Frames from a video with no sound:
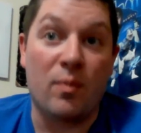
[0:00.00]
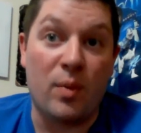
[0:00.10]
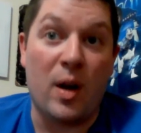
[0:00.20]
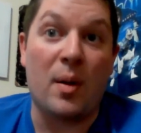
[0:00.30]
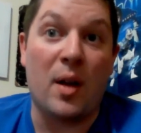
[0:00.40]

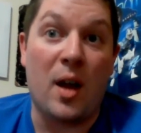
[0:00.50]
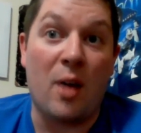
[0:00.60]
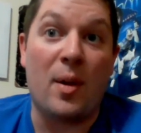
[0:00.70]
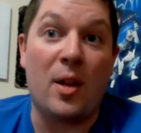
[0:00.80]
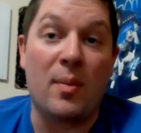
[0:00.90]
be able to
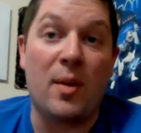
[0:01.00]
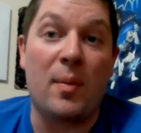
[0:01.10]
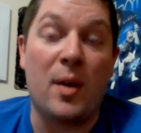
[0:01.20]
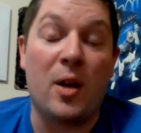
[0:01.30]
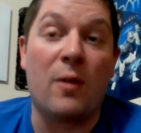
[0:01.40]
help Alim
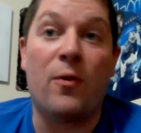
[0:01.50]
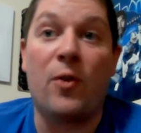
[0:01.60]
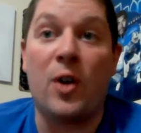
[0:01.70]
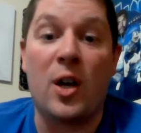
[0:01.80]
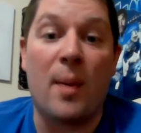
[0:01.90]
McNeill
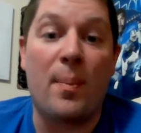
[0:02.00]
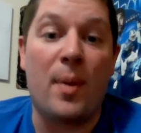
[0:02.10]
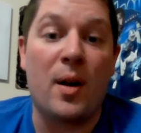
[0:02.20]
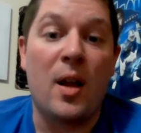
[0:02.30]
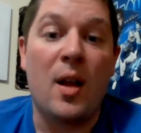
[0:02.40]
free up
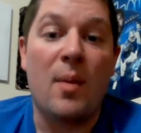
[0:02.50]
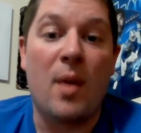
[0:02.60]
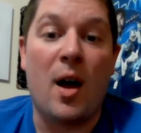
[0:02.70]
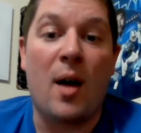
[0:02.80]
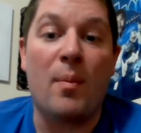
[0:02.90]
and
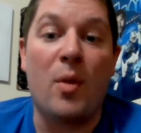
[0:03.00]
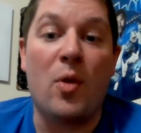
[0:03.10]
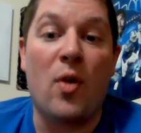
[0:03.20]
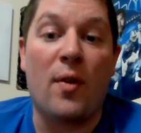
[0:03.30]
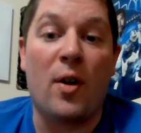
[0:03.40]

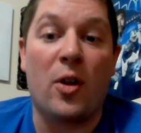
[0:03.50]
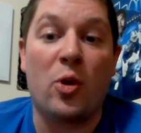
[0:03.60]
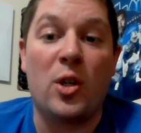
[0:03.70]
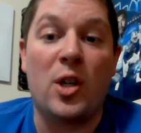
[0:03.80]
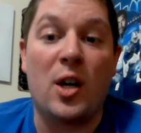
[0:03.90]
move over to
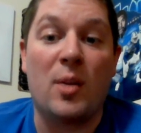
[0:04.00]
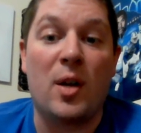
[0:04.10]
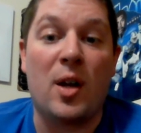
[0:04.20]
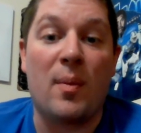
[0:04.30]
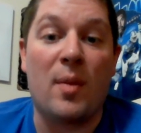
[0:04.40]
3-tech and
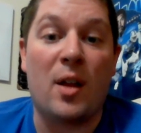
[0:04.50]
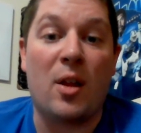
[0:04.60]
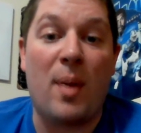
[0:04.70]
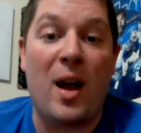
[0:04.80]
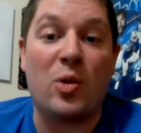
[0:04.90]
become like
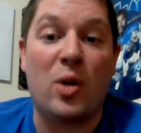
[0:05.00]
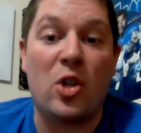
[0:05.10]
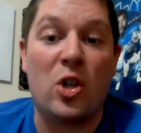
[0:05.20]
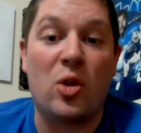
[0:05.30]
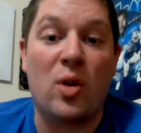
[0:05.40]
the pass
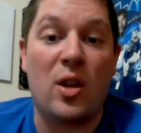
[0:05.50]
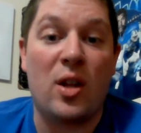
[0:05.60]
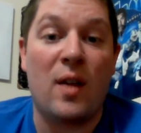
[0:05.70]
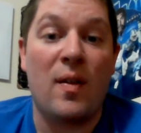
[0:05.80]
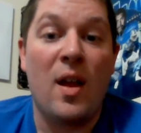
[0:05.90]
rushing threat
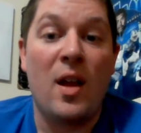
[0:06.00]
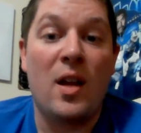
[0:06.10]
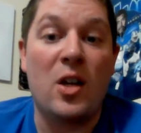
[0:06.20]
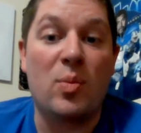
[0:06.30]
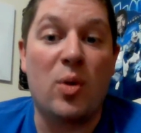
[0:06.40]
that
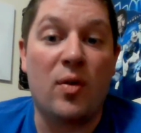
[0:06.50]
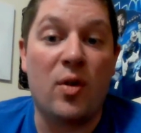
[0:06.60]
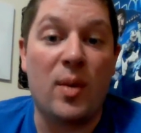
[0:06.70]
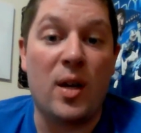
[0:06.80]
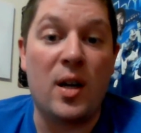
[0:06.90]
he's proven
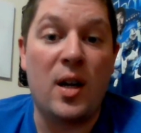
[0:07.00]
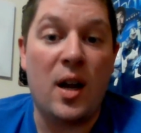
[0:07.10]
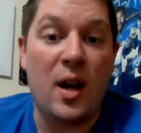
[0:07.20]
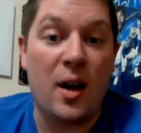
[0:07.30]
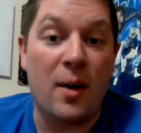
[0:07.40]
to be.
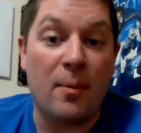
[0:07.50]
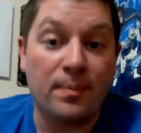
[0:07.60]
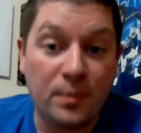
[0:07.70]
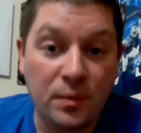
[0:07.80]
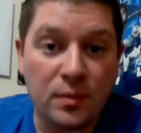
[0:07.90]
And
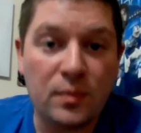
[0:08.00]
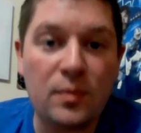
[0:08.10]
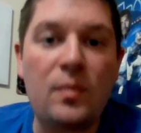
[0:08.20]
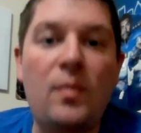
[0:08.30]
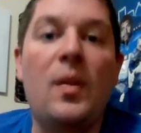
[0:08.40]

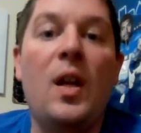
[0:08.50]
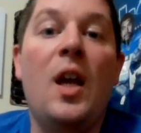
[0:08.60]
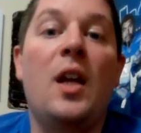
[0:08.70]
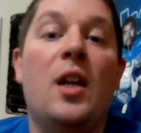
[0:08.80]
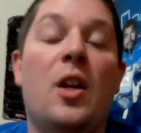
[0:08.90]

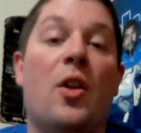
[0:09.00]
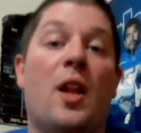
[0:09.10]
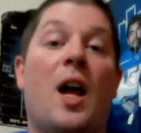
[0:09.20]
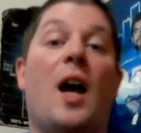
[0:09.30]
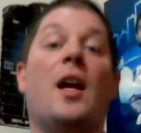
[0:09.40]
the
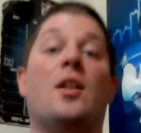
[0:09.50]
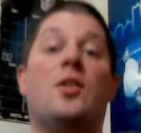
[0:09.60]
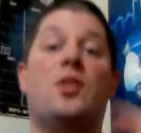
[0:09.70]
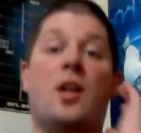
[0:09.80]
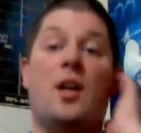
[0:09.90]
Lions,